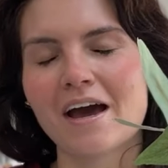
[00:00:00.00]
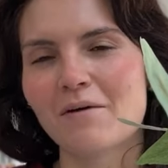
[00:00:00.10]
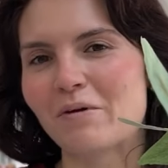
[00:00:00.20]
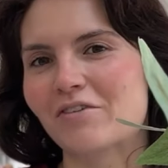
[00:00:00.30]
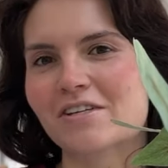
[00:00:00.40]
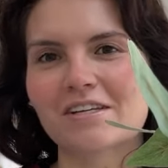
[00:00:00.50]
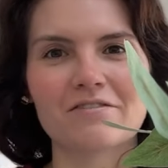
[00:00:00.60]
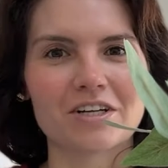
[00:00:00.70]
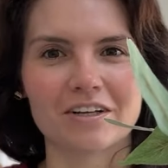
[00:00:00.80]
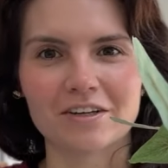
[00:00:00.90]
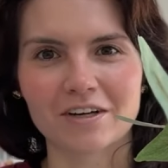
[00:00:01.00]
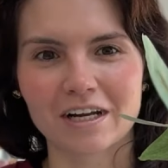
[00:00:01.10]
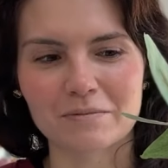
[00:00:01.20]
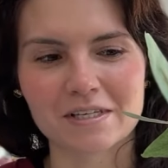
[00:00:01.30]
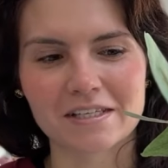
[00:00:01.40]
We've got silver dollar
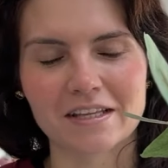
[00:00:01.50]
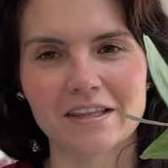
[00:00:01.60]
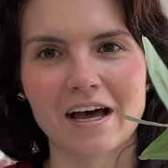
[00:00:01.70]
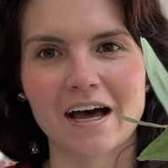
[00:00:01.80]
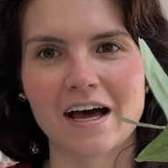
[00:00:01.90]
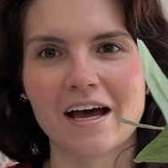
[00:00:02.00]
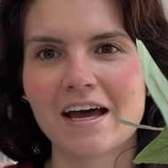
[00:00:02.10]
eucalyptus in there.